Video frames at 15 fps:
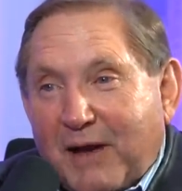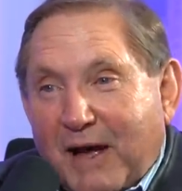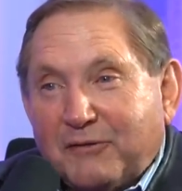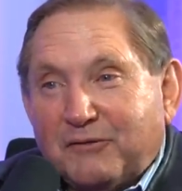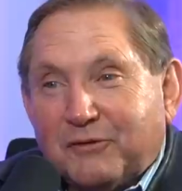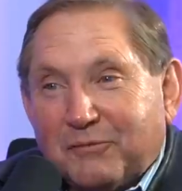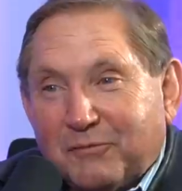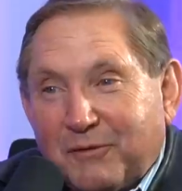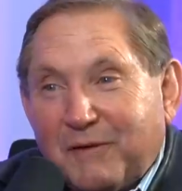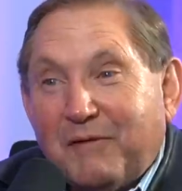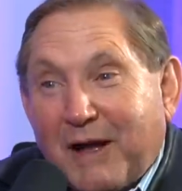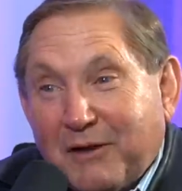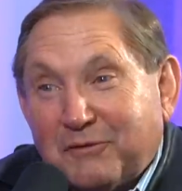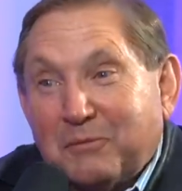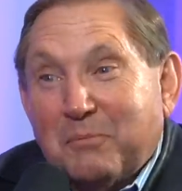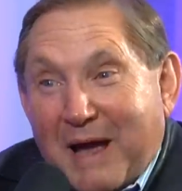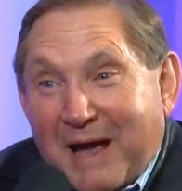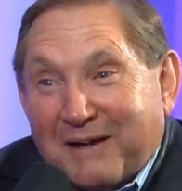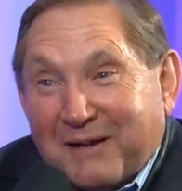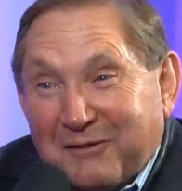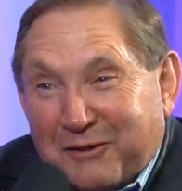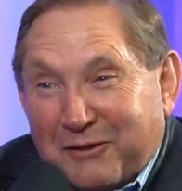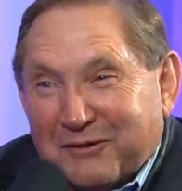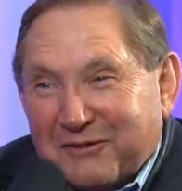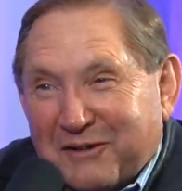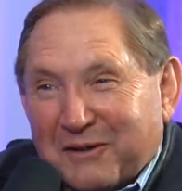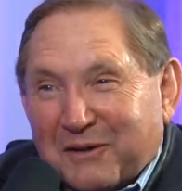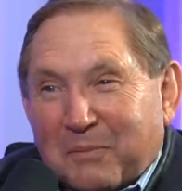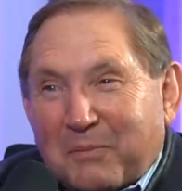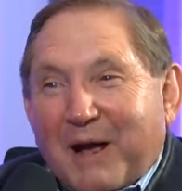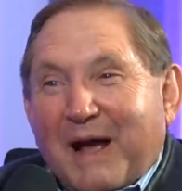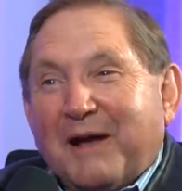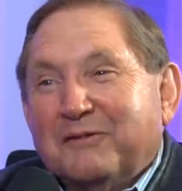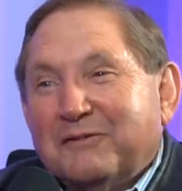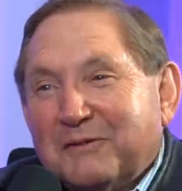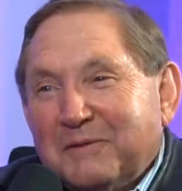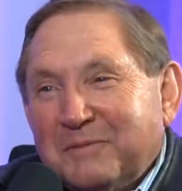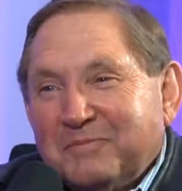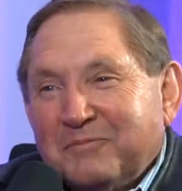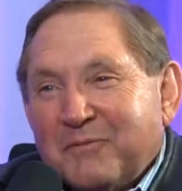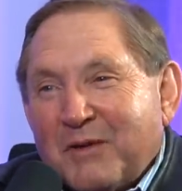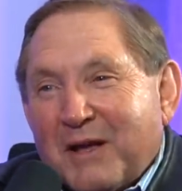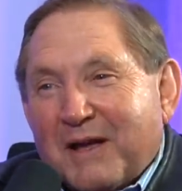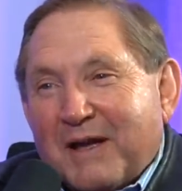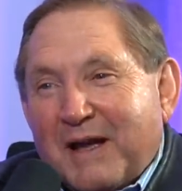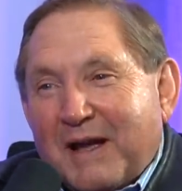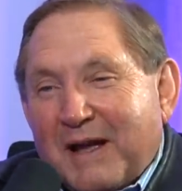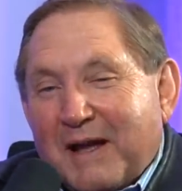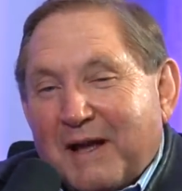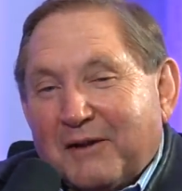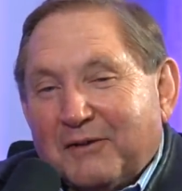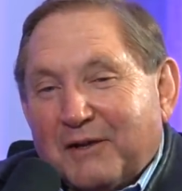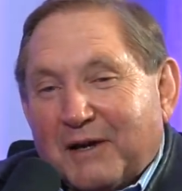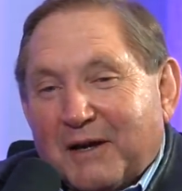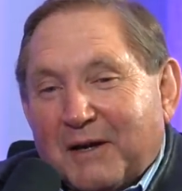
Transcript: had some bad engines in the past, yeah. And